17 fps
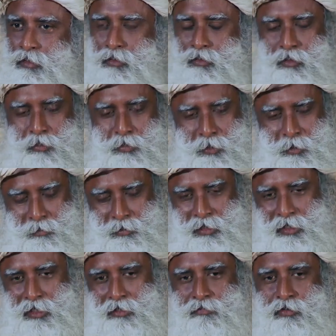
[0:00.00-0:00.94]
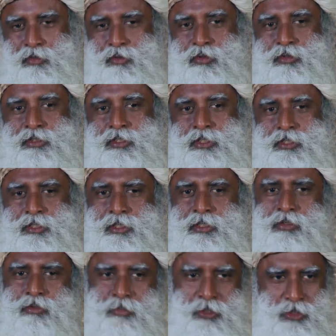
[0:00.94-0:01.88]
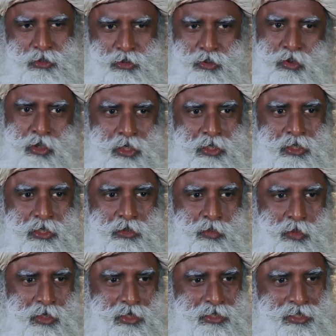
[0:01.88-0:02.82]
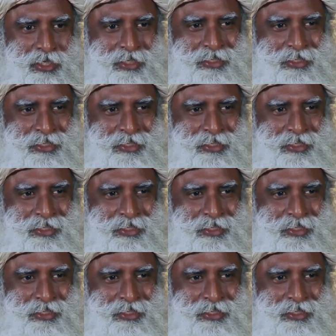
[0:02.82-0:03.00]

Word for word: Now people are giving you teaching, you must look at it, what is